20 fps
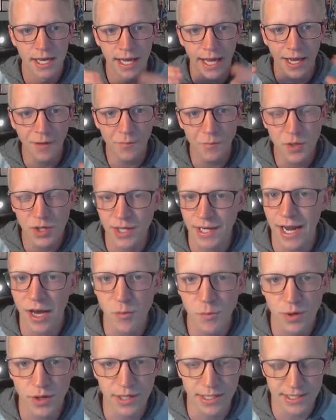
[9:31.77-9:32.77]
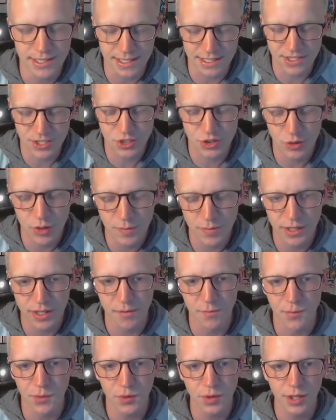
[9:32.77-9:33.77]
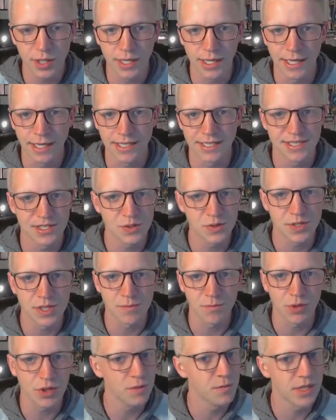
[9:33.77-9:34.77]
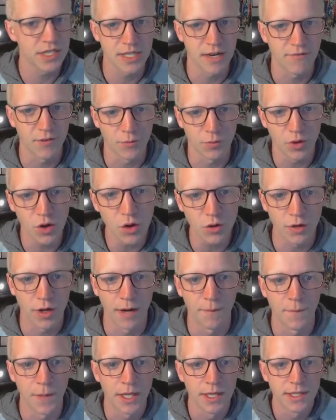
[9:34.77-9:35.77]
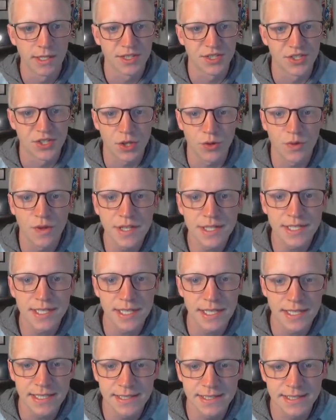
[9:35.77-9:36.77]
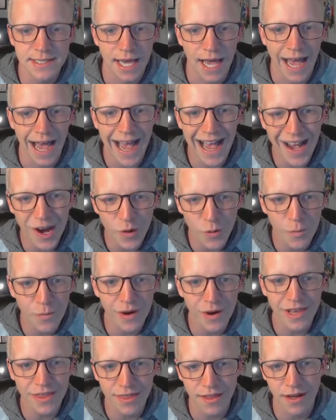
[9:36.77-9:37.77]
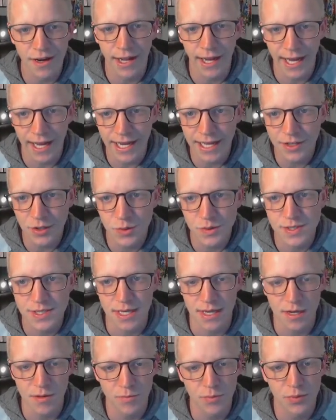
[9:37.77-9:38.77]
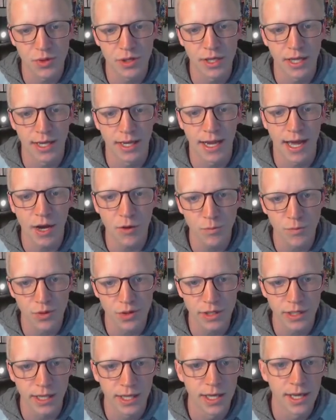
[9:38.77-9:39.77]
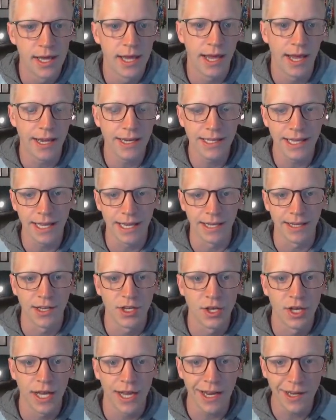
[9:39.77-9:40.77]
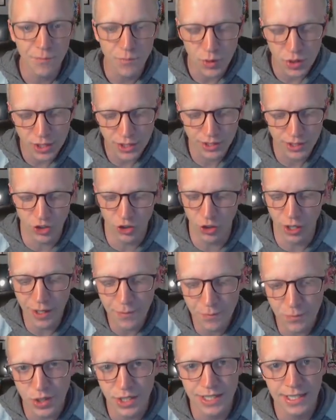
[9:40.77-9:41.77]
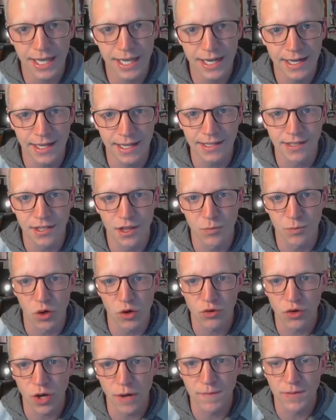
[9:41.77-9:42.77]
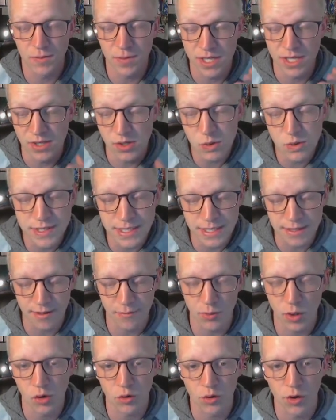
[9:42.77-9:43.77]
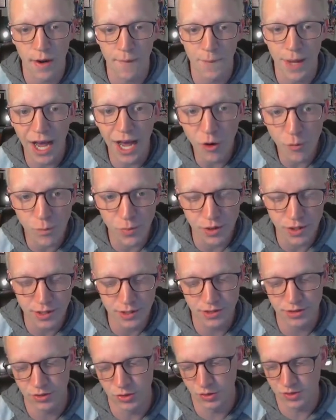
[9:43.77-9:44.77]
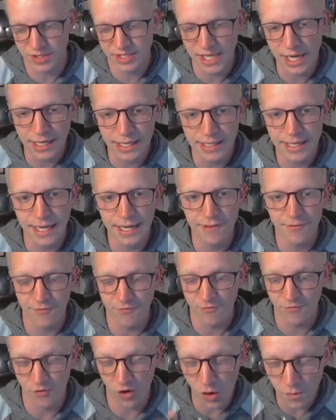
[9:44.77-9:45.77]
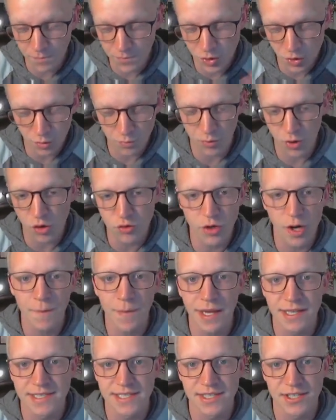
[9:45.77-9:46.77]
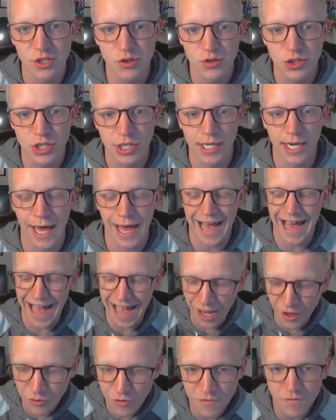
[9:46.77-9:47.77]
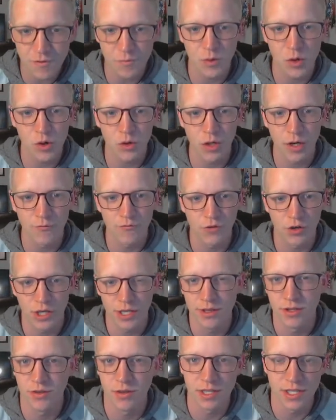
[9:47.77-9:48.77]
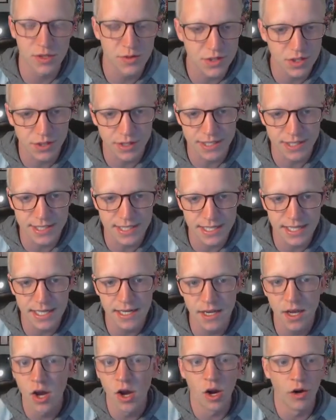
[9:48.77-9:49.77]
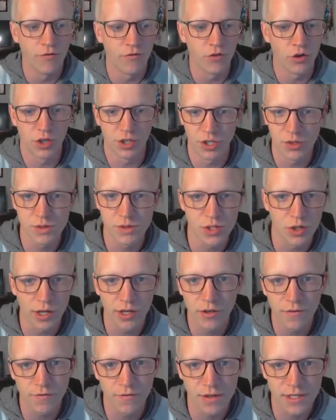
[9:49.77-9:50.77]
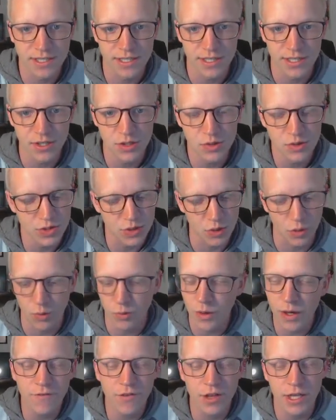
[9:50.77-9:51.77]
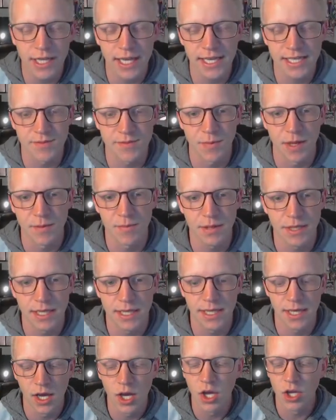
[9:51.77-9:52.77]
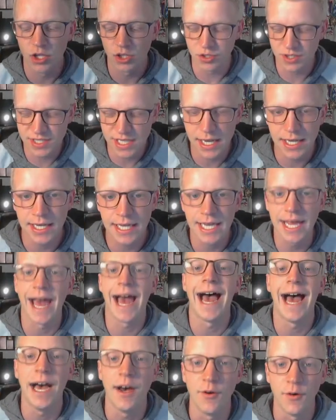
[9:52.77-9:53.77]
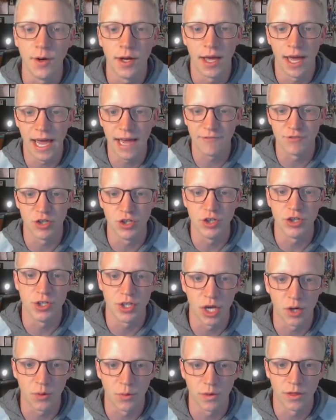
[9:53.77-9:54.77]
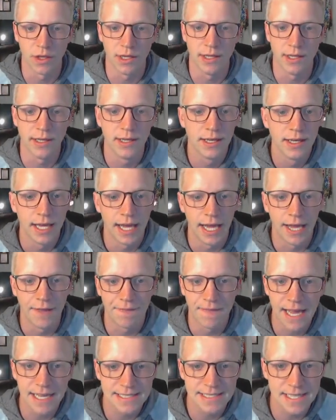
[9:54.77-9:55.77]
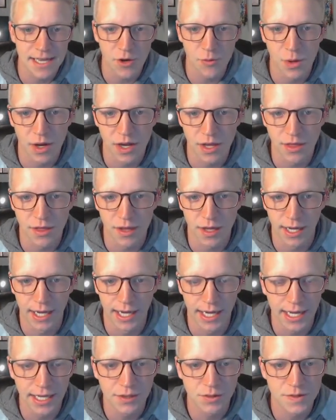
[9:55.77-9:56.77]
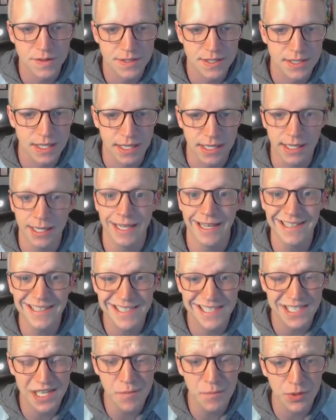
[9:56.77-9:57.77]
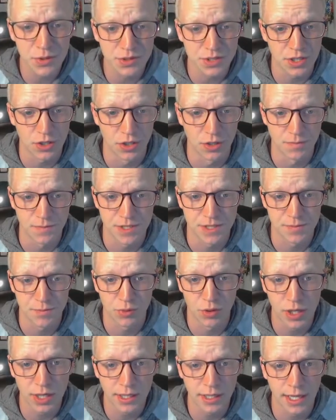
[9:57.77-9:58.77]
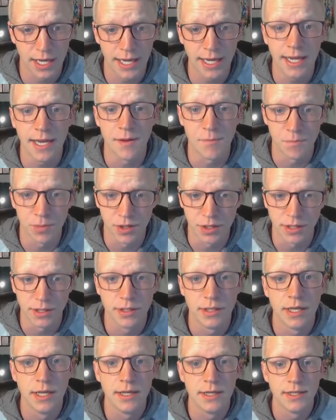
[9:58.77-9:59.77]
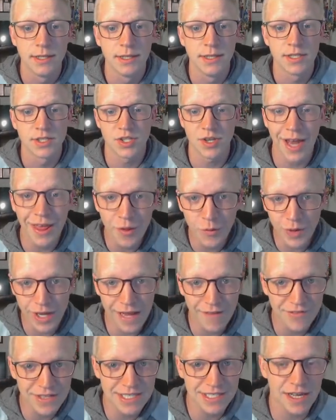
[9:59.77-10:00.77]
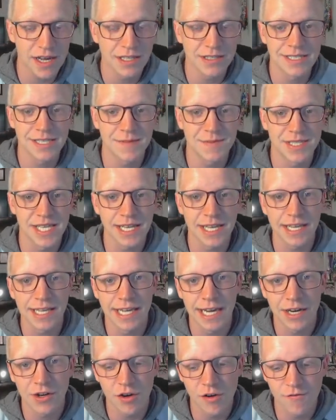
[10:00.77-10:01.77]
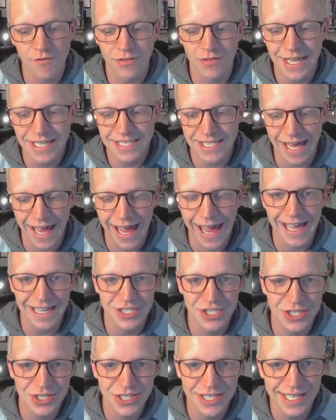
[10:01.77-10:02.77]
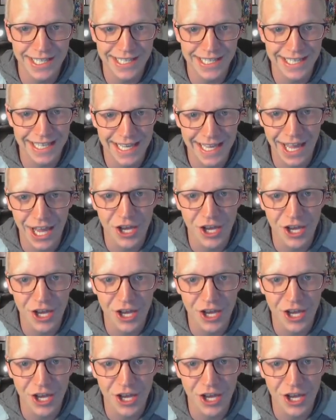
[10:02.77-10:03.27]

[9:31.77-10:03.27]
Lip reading: Input and output is extremely important, and it's used in pretty much every program. So this is how Python handles input and output. And again, Input, you're inputting data into the program to be used in the program. Output, you're sending data from your program execution out of the program for either the user to see or for a user interface to use, or whatever the case may be. You're sending it out after you're done with it. And that's how Python handles it in simple terms: print and input. So now that we have these concepts taken care of, let's actually get